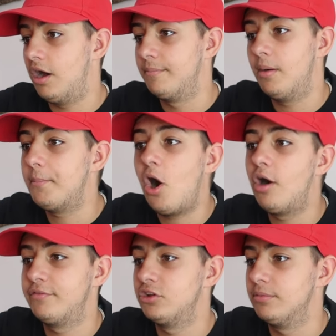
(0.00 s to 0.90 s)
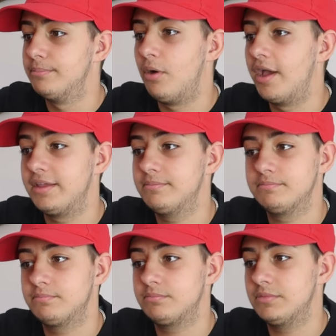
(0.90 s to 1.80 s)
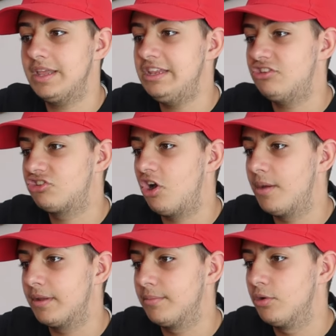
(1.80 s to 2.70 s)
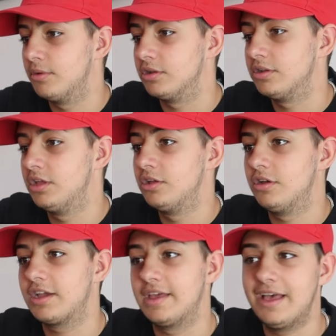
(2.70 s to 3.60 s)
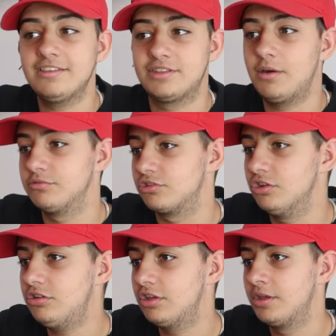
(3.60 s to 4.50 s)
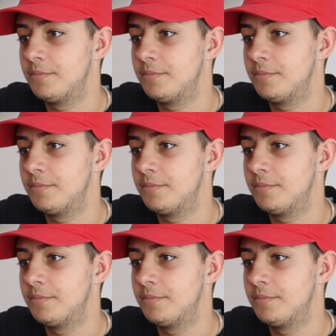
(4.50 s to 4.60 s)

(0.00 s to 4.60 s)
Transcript: I'm halving them by each time at the moment. Okay, that one's good.